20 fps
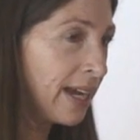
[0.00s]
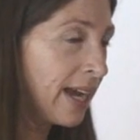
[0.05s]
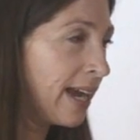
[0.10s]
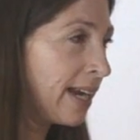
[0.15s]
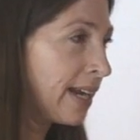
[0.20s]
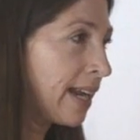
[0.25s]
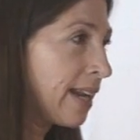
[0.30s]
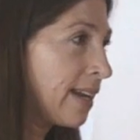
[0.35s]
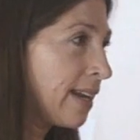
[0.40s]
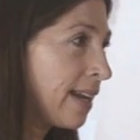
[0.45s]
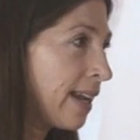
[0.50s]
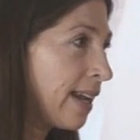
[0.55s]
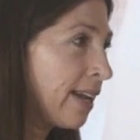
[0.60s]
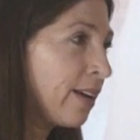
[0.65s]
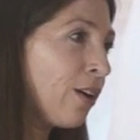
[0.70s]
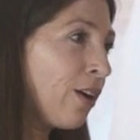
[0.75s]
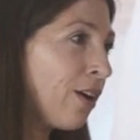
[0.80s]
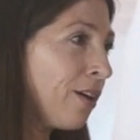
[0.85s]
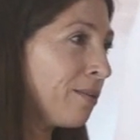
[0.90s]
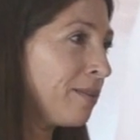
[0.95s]
And then they
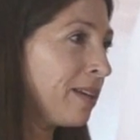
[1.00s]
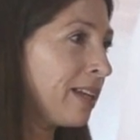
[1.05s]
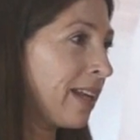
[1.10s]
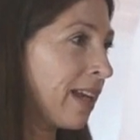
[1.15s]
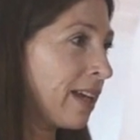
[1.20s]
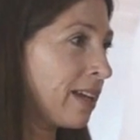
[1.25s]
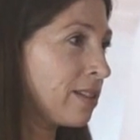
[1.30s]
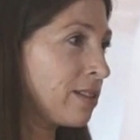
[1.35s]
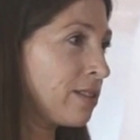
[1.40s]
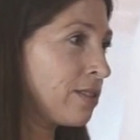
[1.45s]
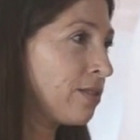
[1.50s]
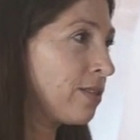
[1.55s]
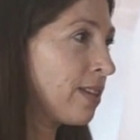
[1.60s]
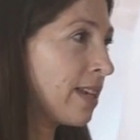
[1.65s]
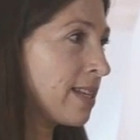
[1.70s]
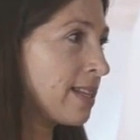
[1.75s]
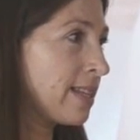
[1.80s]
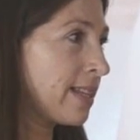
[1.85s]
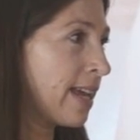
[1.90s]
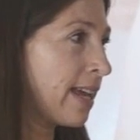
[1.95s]
call me like two
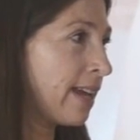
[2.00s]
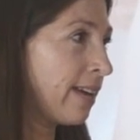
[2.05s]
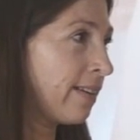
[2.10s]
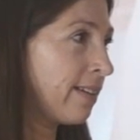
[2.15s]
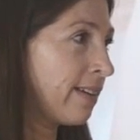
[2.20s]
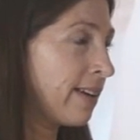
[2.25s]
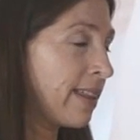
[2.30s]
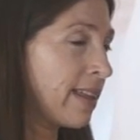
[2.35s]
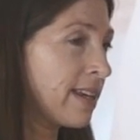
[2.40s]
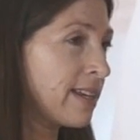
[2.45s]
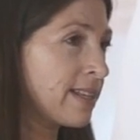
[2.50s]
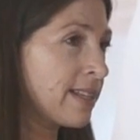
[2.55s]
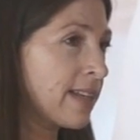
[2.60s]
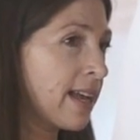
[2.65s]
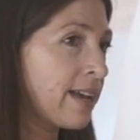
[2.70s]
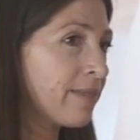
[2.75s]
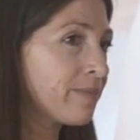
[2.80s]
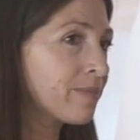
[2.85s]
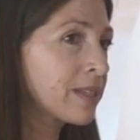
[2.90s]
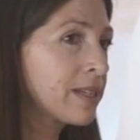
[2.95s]
days later and they
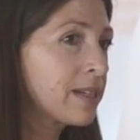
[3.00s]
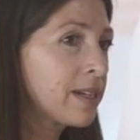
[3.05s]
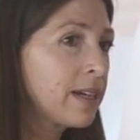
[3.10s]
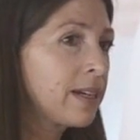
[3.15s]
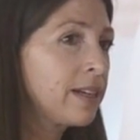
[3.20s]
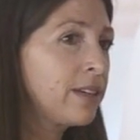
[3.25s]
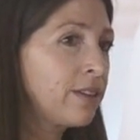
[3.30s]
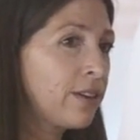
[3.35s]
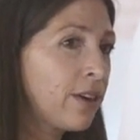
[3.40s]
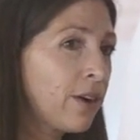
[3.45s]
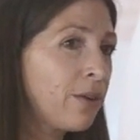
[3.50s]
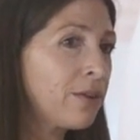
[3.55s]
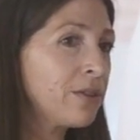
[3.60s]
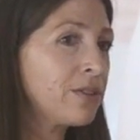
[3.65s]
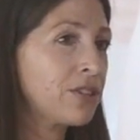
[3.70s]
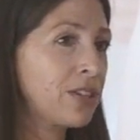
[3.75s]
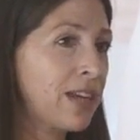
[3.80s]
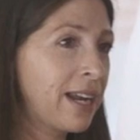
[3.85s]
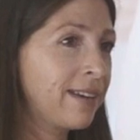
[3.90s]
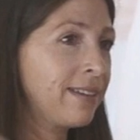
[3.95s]
say. You know,
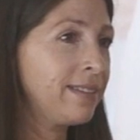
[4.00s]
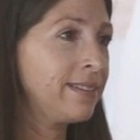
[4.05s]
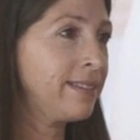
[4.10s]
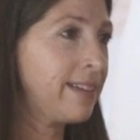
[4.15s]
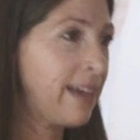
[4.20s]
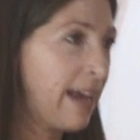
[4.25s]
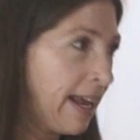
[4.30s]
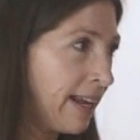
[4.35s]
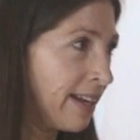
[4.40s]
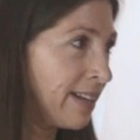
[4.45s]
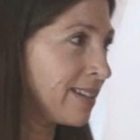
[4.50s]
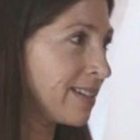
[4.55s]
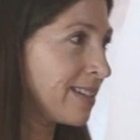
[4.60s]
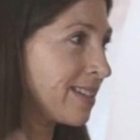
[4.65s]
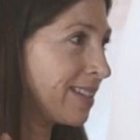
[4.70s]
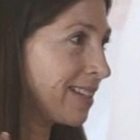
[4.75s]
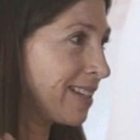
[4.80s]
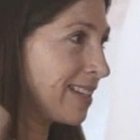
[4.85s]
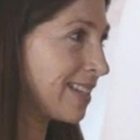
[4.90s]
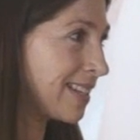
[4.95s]
Channel 10
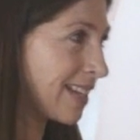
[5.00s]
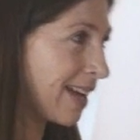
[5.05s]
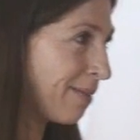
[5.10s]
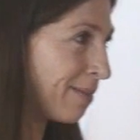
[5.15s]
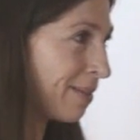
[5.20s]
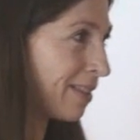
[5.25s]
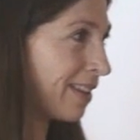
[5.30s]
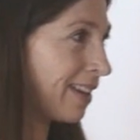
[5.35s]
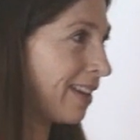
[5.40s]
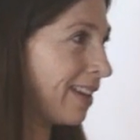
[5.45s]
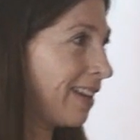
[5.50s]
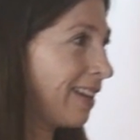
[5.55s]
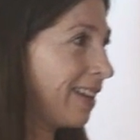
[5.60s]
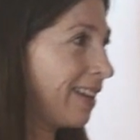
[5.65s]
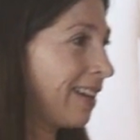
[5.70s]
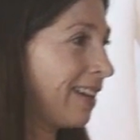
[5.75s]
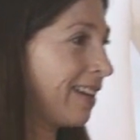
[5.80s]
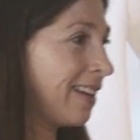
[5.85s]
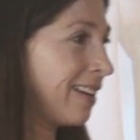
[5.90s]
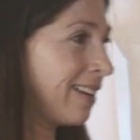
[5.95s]
just did
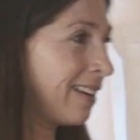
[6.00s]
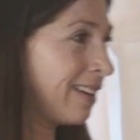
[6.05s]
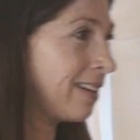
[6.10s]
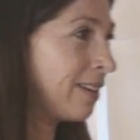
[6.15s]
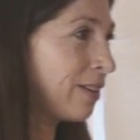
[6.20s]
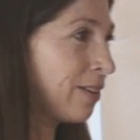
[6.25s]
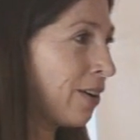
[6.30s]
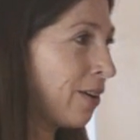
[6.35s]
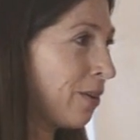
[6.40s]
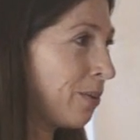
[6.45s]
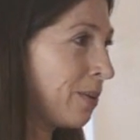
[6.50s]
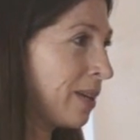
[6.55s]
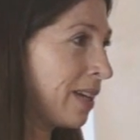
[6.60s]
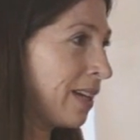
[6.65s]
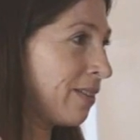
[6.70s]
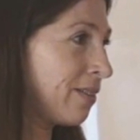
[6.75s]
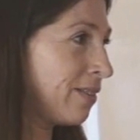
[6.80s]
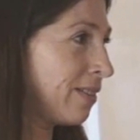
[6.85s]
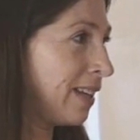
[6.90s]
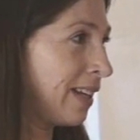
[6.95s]
something, and you know
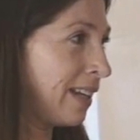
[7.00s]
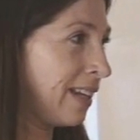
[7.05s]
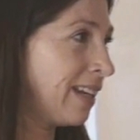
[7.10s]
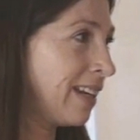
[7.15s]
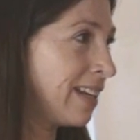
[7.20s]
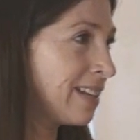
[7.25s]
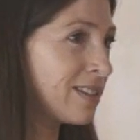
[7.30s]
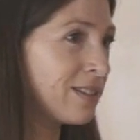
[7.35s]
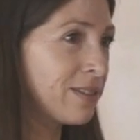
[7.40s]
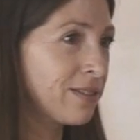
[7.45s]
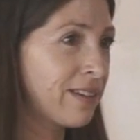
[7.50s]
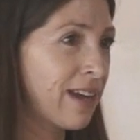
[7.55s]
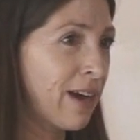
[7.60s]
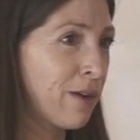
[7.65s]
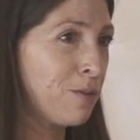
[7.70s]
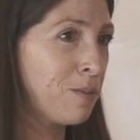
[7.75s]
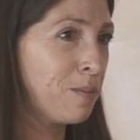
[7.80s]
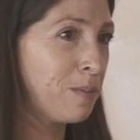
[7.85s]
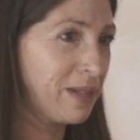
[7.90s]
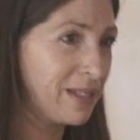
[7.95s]
we really need to
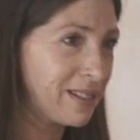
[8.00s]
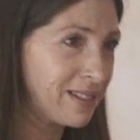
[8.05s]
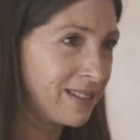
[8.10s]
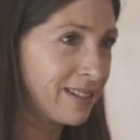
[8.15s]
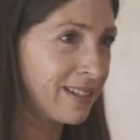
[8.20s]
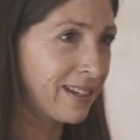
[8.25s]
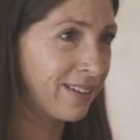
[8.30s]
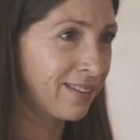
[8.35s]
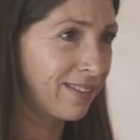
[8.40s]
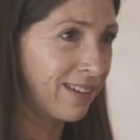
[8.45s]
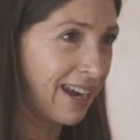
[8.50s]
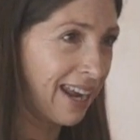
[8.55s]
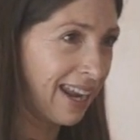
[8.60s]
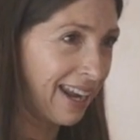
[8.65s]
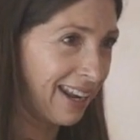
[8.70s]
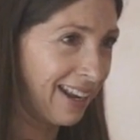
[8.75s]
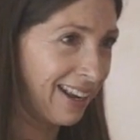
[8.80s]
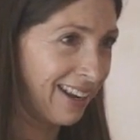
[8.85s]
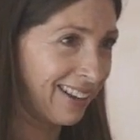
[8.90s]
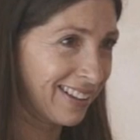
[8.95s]
now beat the
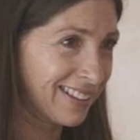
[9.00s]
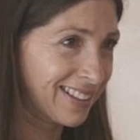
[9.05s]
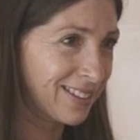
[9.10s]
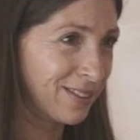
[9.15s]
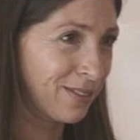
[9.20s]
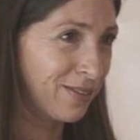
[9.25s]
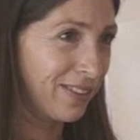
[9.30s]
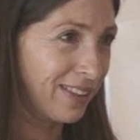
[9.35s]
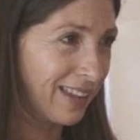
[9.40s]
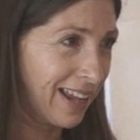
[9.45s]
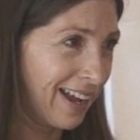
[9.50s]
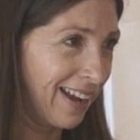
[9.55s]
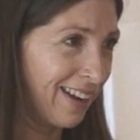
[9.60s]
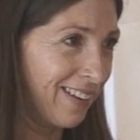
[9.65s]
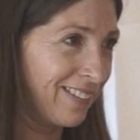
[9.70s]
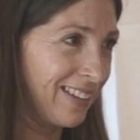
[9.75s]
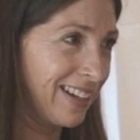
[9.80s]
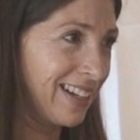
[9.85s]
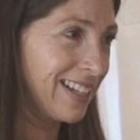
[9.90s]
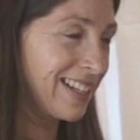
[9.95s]
ratings of
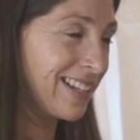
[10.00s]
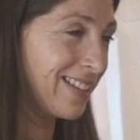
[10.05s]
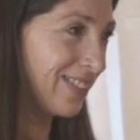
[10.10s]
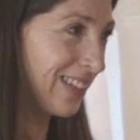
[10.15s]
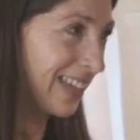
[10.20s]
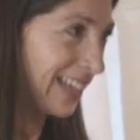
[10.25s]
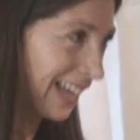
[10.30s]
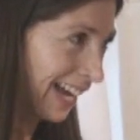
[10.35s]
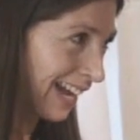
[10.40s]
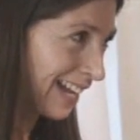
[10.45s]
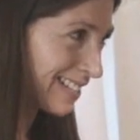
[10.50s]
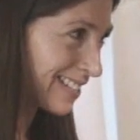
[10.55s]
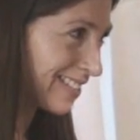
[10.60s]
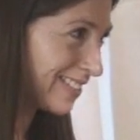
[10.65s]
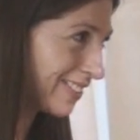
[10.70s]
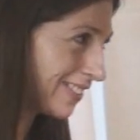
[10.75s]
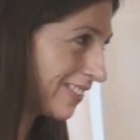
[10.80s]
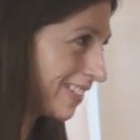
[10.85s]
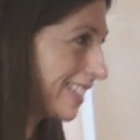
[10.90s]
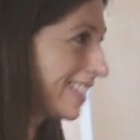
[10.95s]
them, and it, we can't
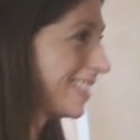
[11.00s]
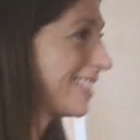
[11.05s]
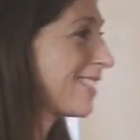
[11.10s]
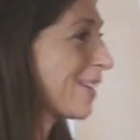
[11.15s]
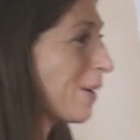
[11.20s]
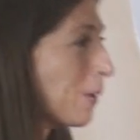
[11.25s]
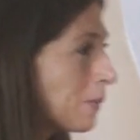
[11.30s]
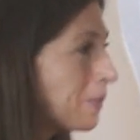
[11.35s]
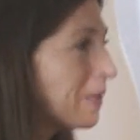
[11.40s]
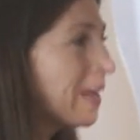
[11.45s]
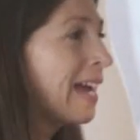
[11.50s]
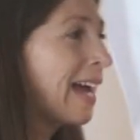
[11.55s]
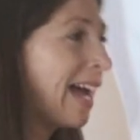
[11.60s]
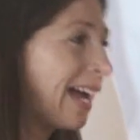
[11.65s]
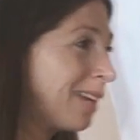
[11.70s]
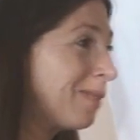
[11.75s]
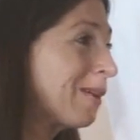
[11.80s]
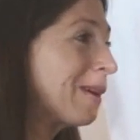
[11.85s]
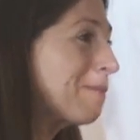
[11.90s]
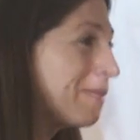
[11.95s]
do it. So
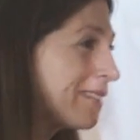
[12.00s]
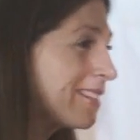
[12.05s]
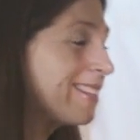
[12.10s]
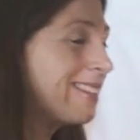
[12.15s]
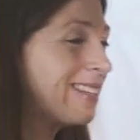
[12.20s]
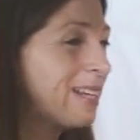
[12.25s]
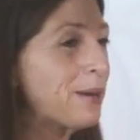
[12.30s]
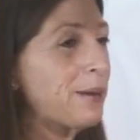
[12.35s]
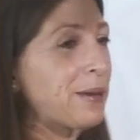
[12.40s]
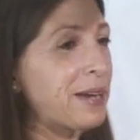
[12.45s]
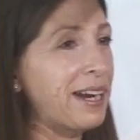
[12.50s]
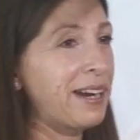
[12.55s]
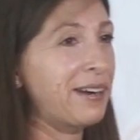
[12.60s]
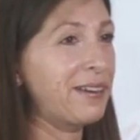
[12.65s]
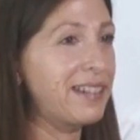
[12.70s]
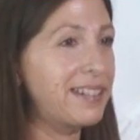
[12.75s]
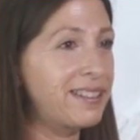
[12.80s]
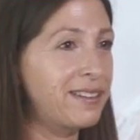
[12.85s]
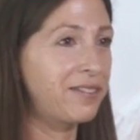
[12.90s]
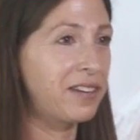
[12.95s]
anyway, but they'll air
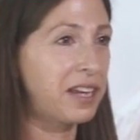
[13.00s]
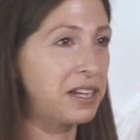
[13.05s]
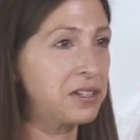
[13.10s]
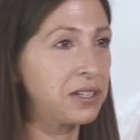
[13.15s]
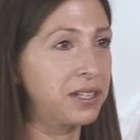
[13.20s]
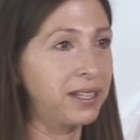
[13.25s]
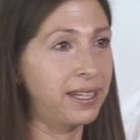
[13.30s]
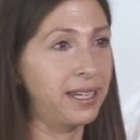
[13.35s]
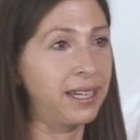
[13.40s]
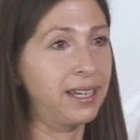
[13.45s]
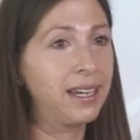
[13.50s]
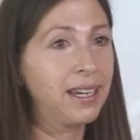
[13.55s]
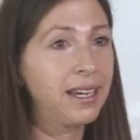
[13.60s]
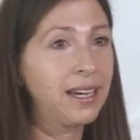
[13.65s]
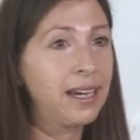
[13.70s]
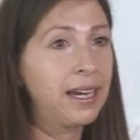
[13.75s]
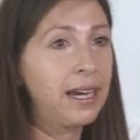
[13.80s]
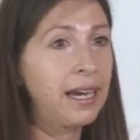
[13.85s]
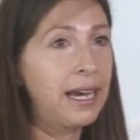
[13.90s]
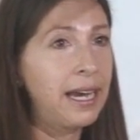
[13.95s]
it eventually.
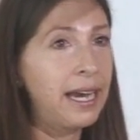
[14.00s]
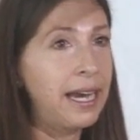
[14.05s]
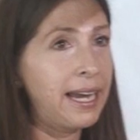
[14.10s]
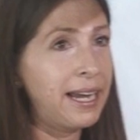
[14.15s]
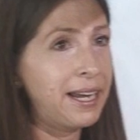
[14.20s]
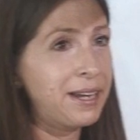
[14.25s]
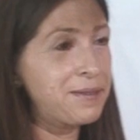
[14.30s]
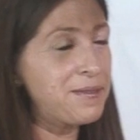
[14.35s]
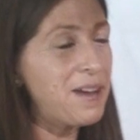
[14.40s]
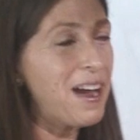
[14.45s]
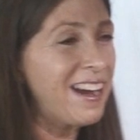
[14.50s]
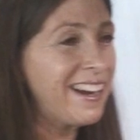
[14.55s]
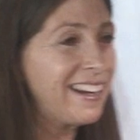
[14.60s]
Um,